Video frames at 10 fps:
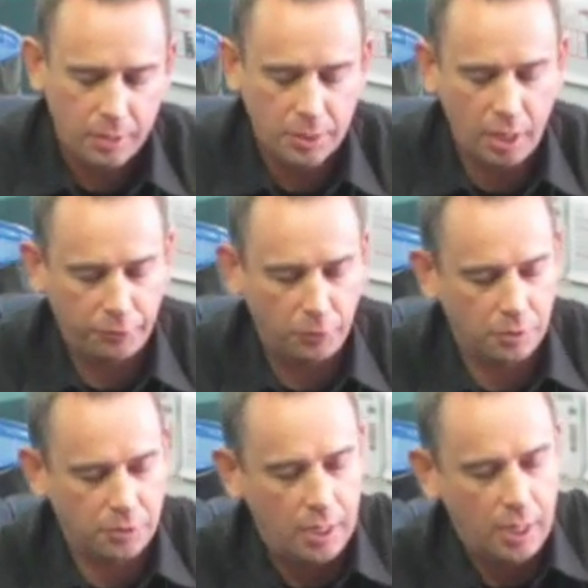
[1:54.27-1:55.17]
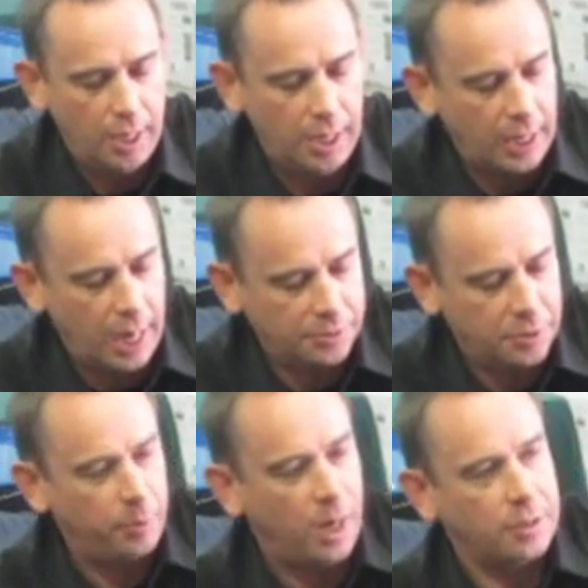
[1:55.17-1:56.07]
So of course, in an
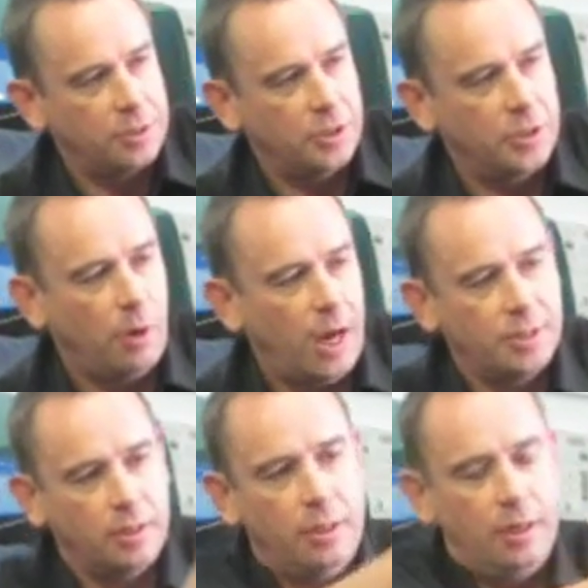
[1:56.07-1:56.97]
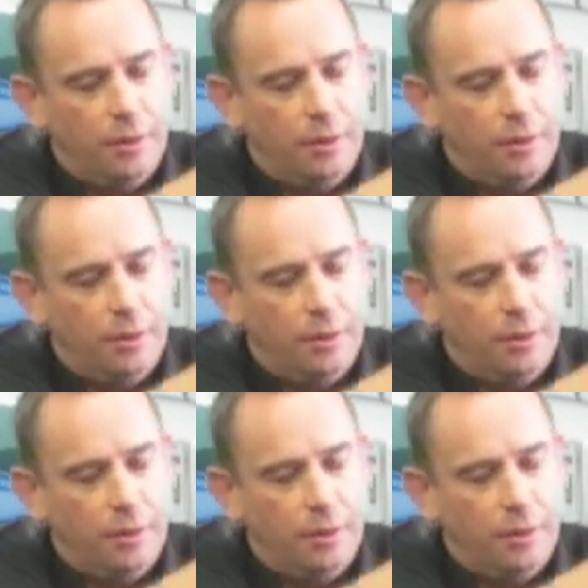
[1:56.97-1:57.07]
unsprung situation,